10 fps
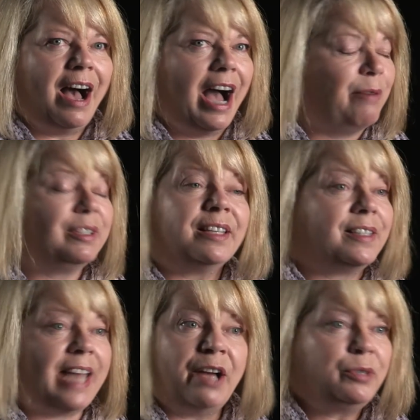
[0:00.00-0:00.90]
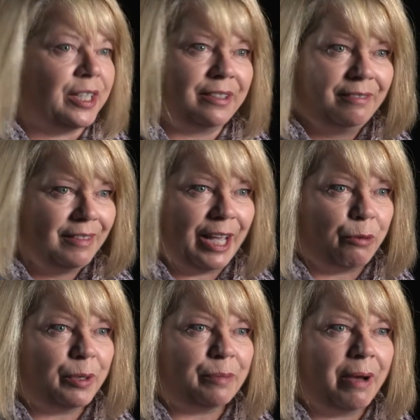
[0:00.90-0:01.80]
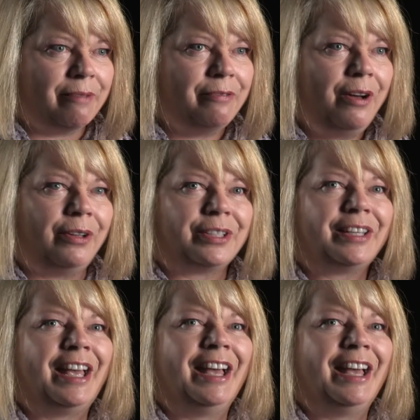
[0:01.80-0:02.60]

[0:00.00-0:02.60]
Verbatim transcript: I was astounded that it was my fault.